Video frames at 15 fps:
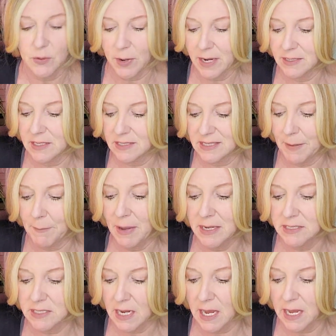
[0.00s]
All right, because that
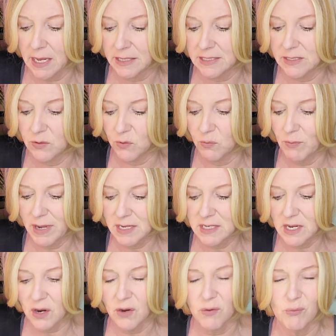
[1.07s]
might uh, might
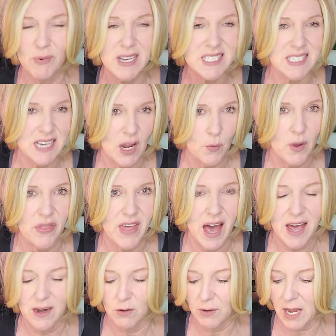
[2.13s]
uh, resonate with
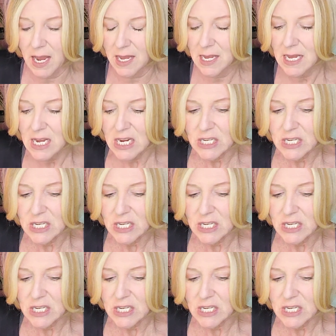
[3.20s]
that. Okay,